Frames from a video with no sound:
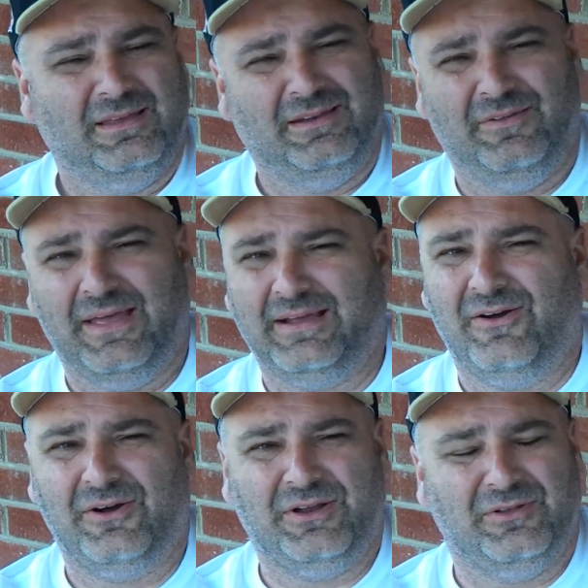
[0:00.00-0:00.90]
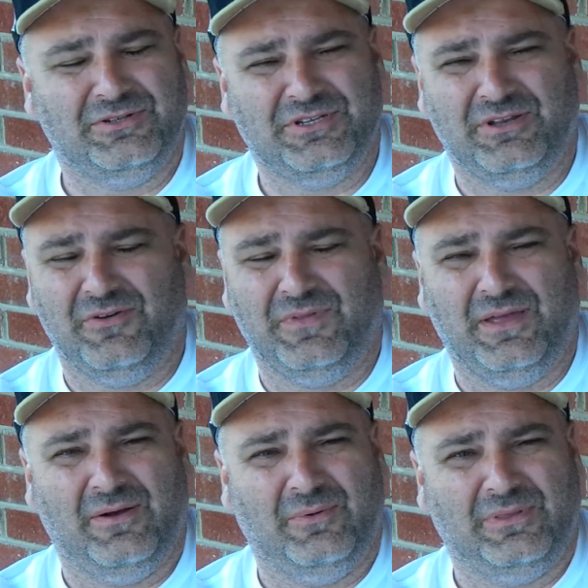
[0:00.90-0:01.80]
that car dealer sitting over
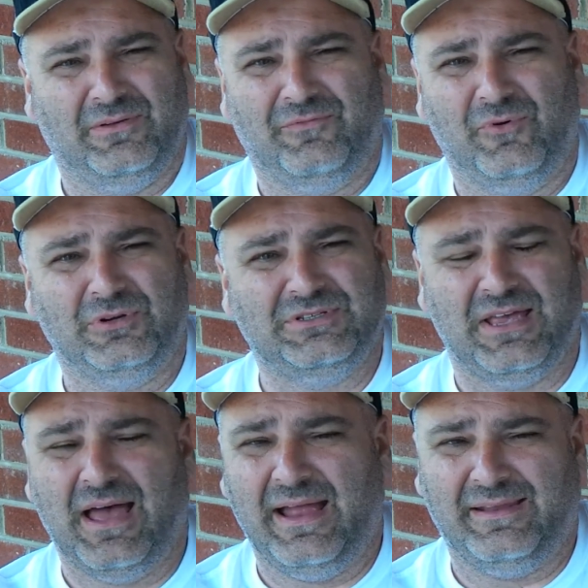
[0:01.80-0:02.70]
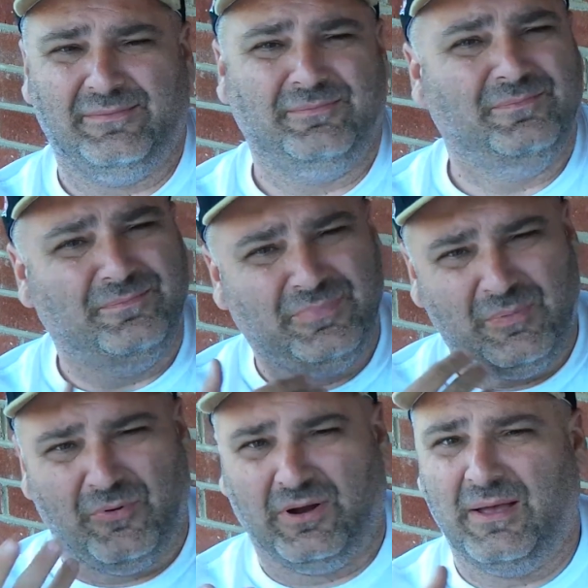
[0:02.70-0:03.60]
there with a Ford sign, and
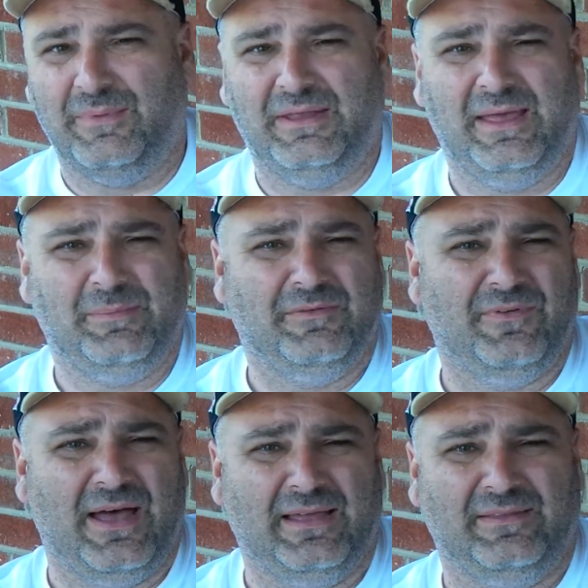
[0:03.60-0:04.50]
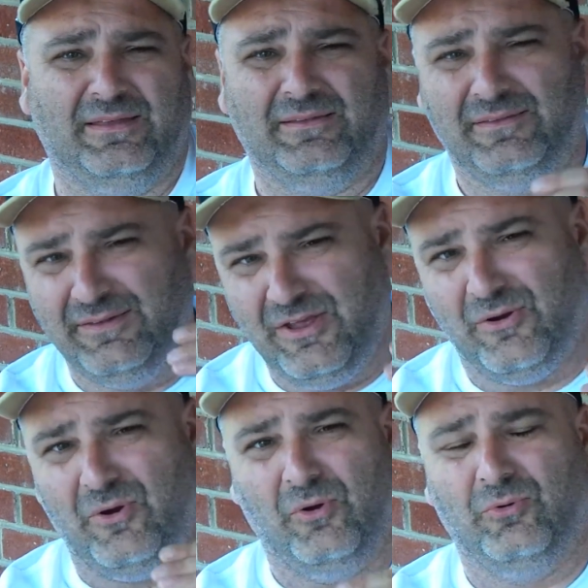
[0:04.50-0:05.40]
people are coming to him to find the
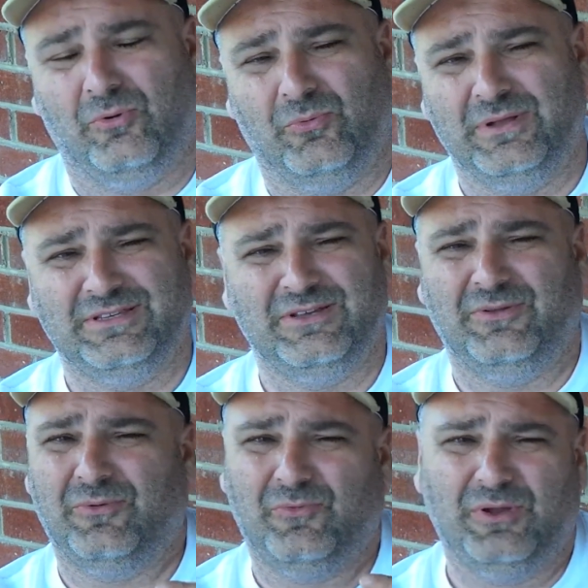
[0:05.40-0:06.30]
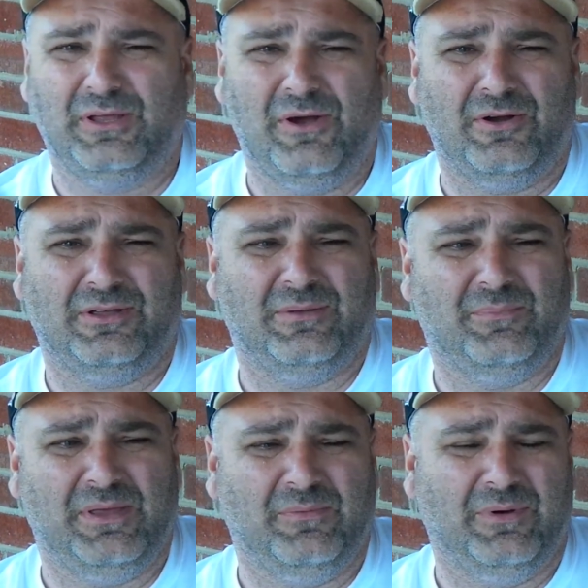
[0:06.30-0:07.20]
year older one, so they're really hard to
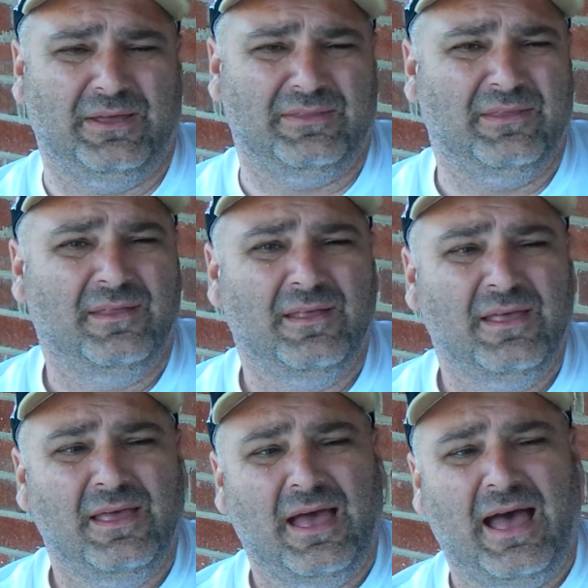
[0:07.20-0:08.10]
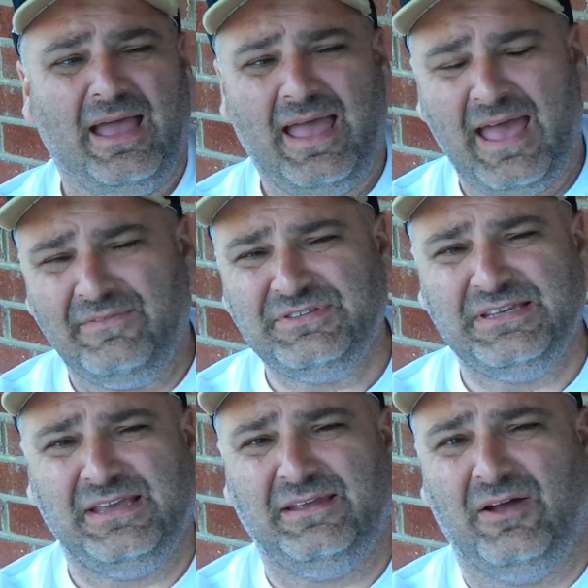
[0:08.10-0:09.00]
compete with. I have
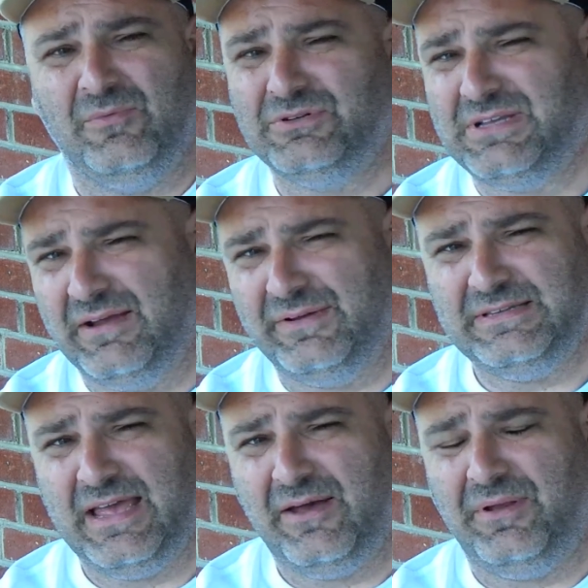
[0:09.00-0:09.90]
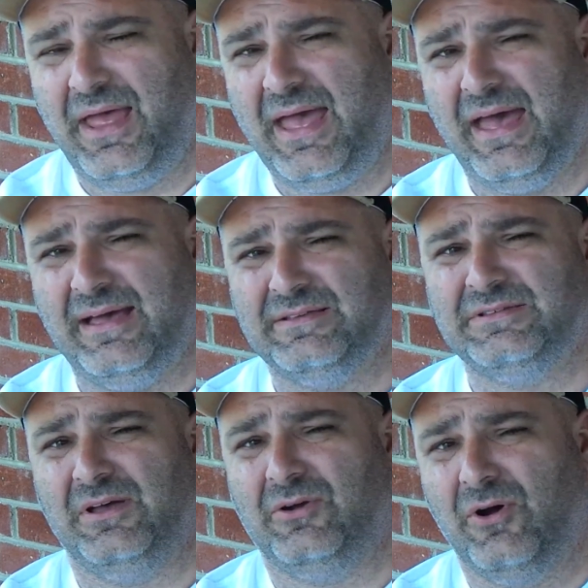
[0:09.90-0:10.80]
seen almost every town
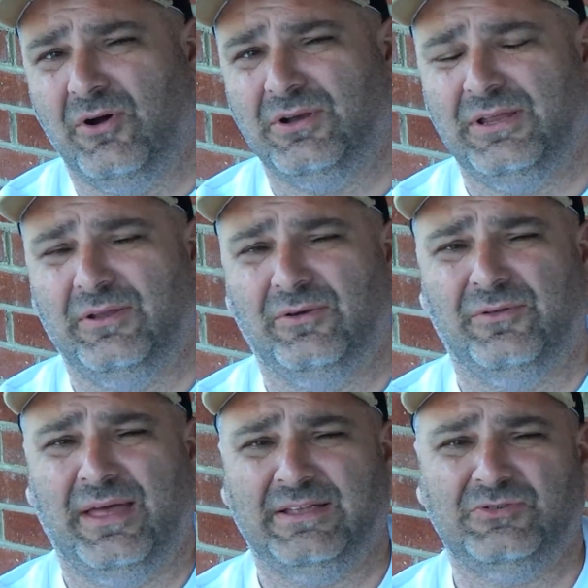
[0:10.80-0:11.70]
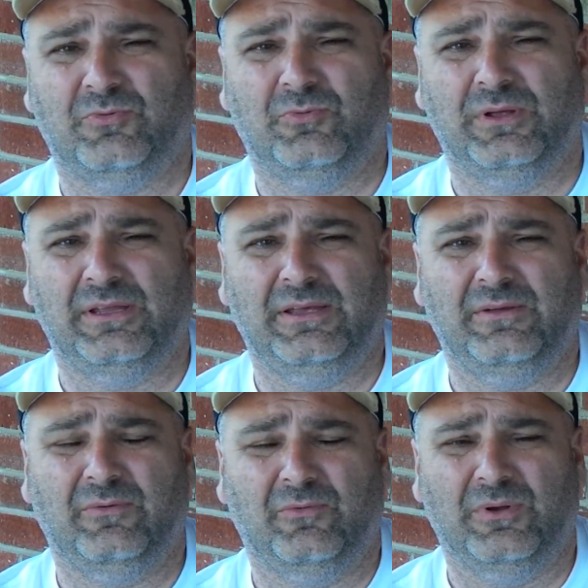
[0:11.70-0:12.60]
has a car dealer that's really